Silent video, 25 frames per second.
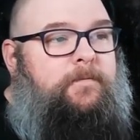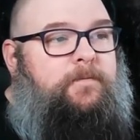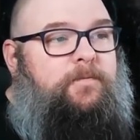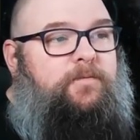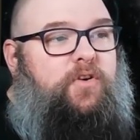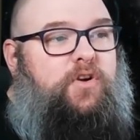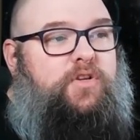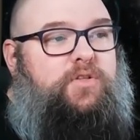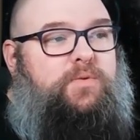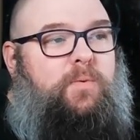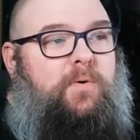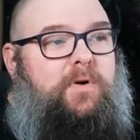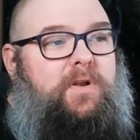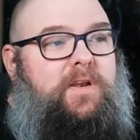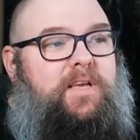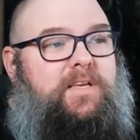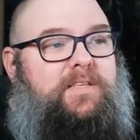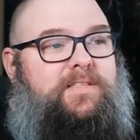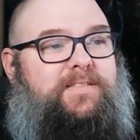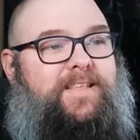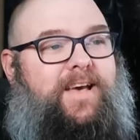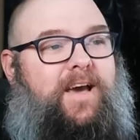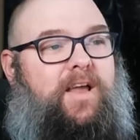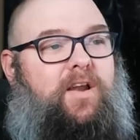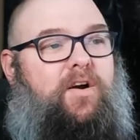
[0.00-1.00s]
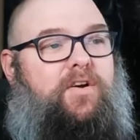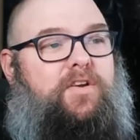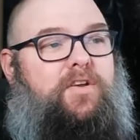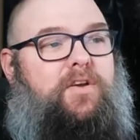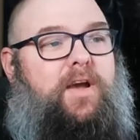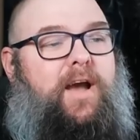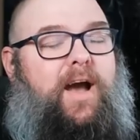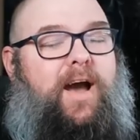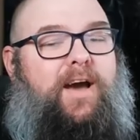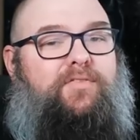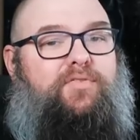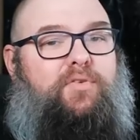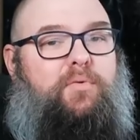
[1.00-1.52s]
First one is That All You
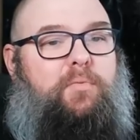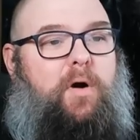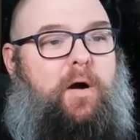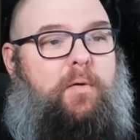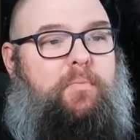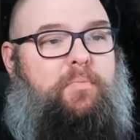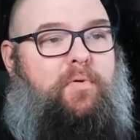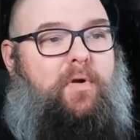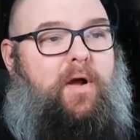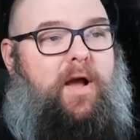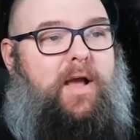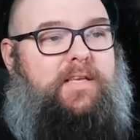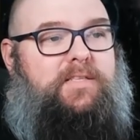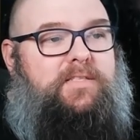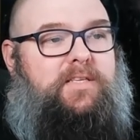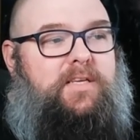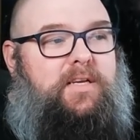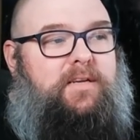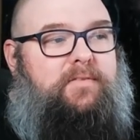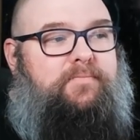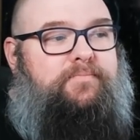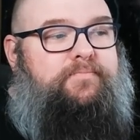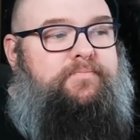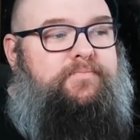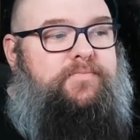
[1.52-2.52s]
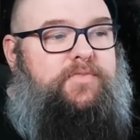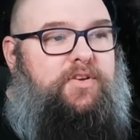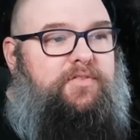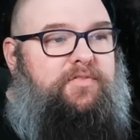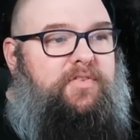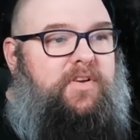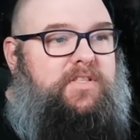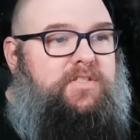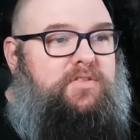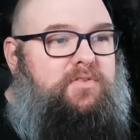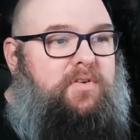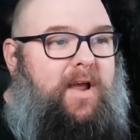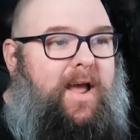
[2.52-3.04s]
Got from Uprising,
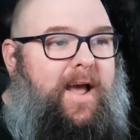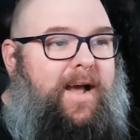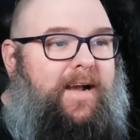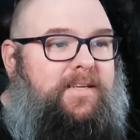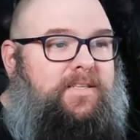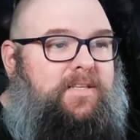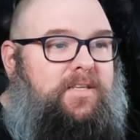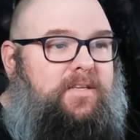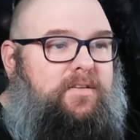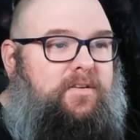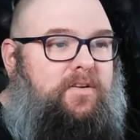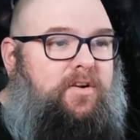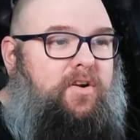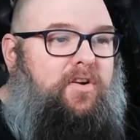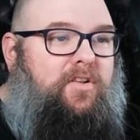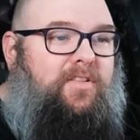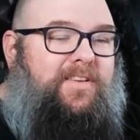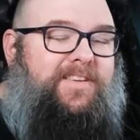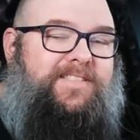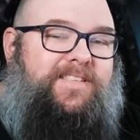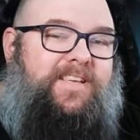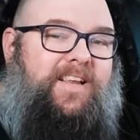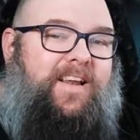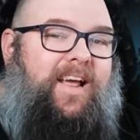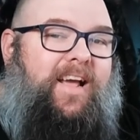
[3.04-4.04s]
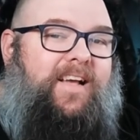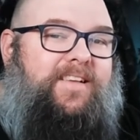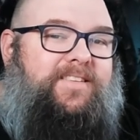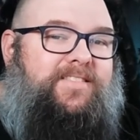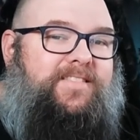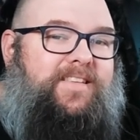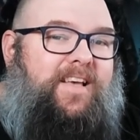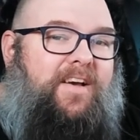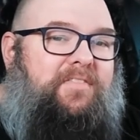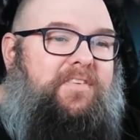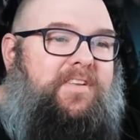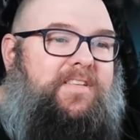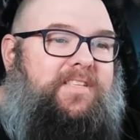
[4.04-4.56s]
Defense Reaction, currently sitting at
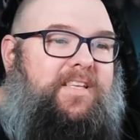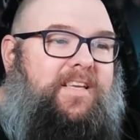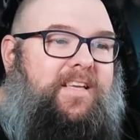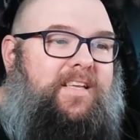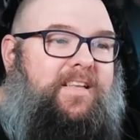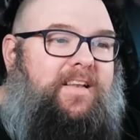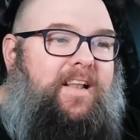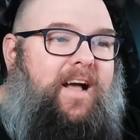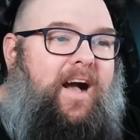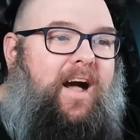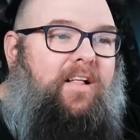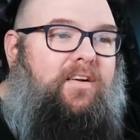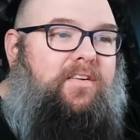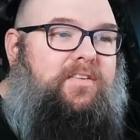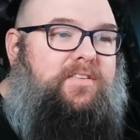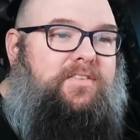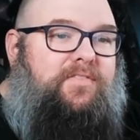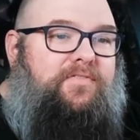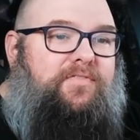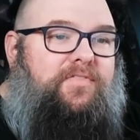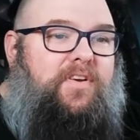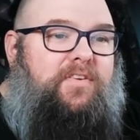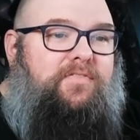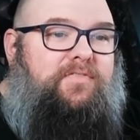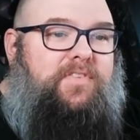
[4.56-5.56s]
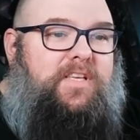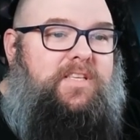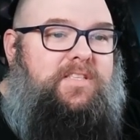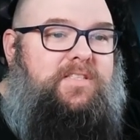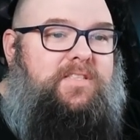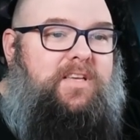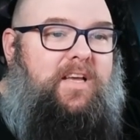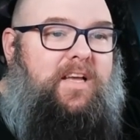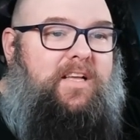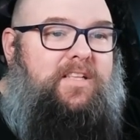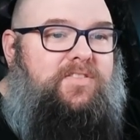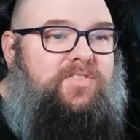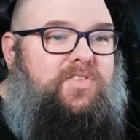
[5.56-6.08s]

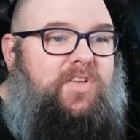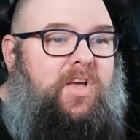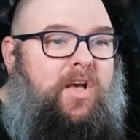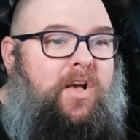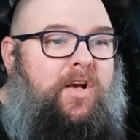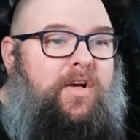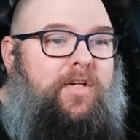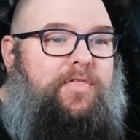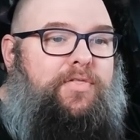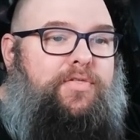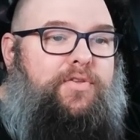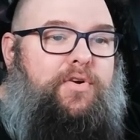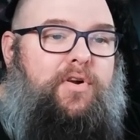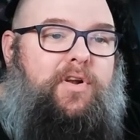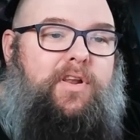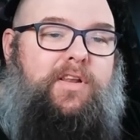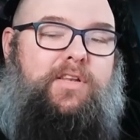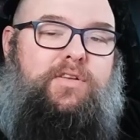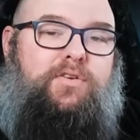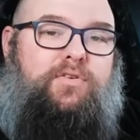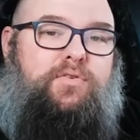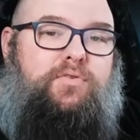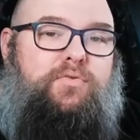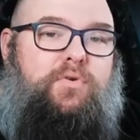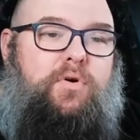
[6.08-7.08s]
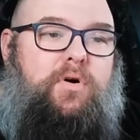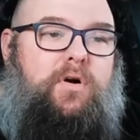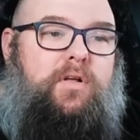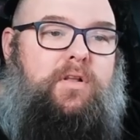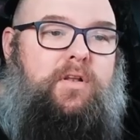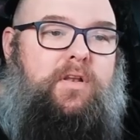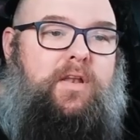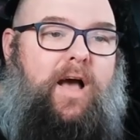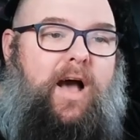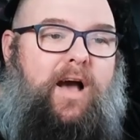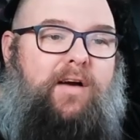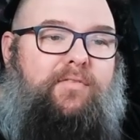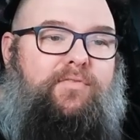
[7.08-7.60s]
$17.50. 32
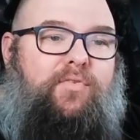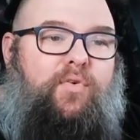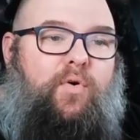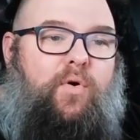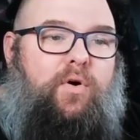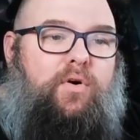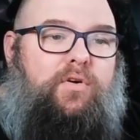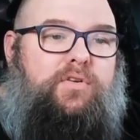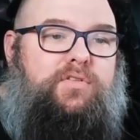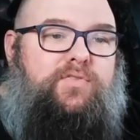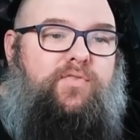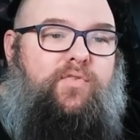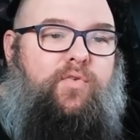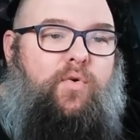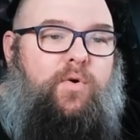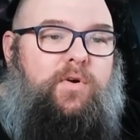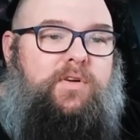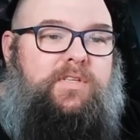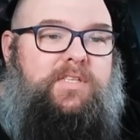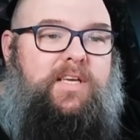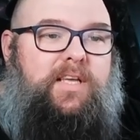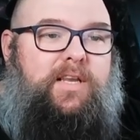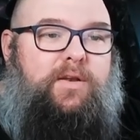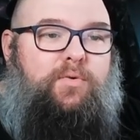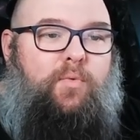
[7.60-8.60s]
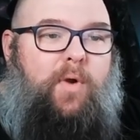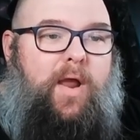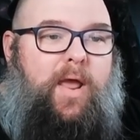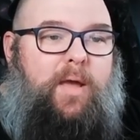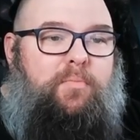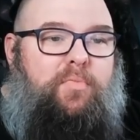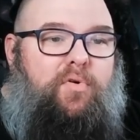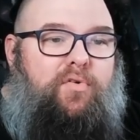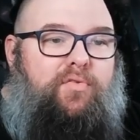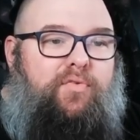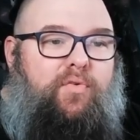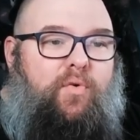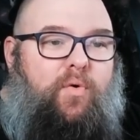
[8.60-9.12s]
non-foils, 14
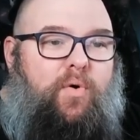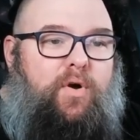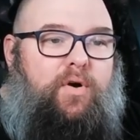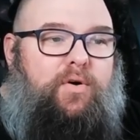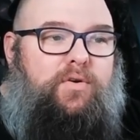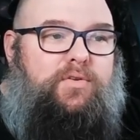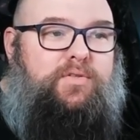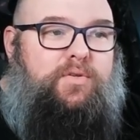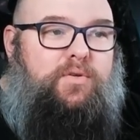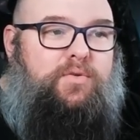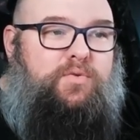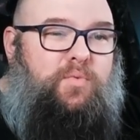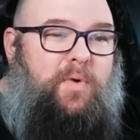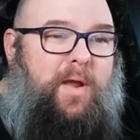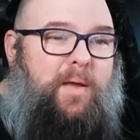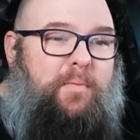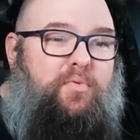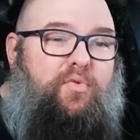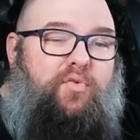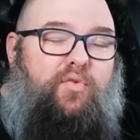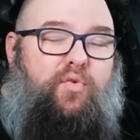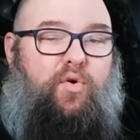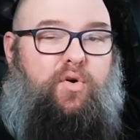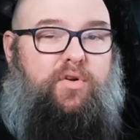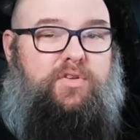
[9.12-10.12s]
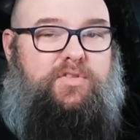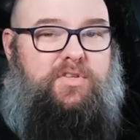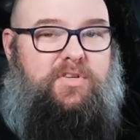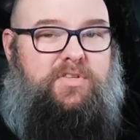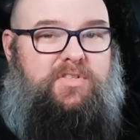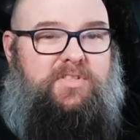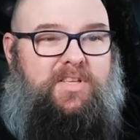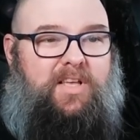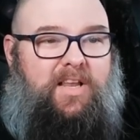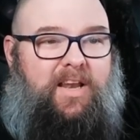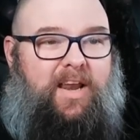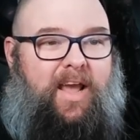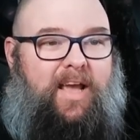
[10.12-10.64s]
rainbow foils. Those rainbow foils are
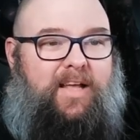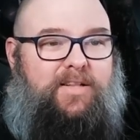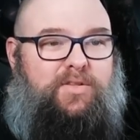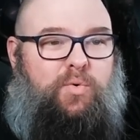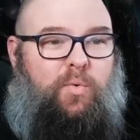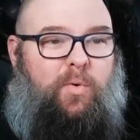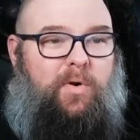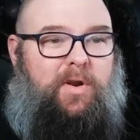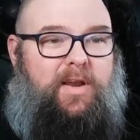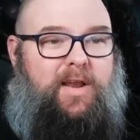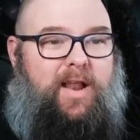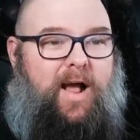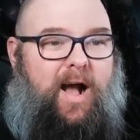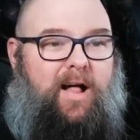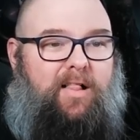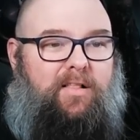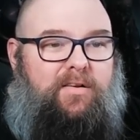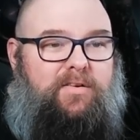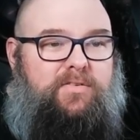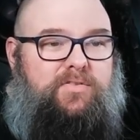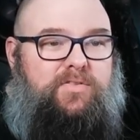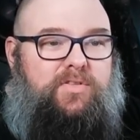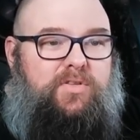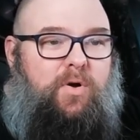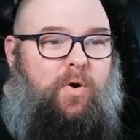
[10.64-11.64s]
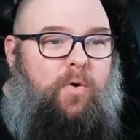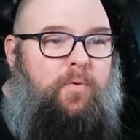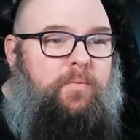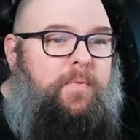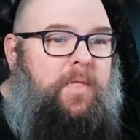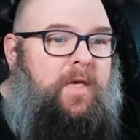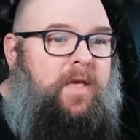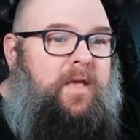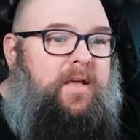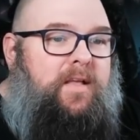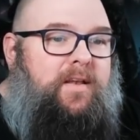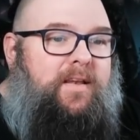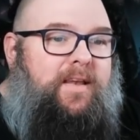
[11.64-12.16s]
sitting at $20, so
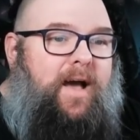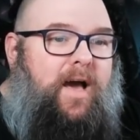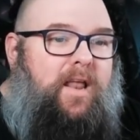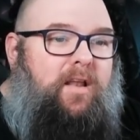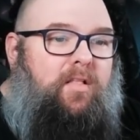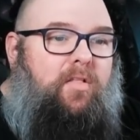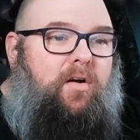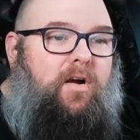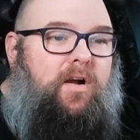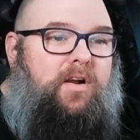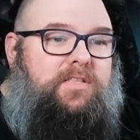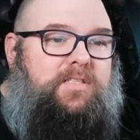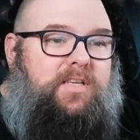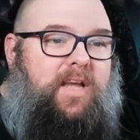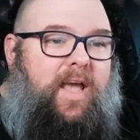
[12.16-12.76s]
not a large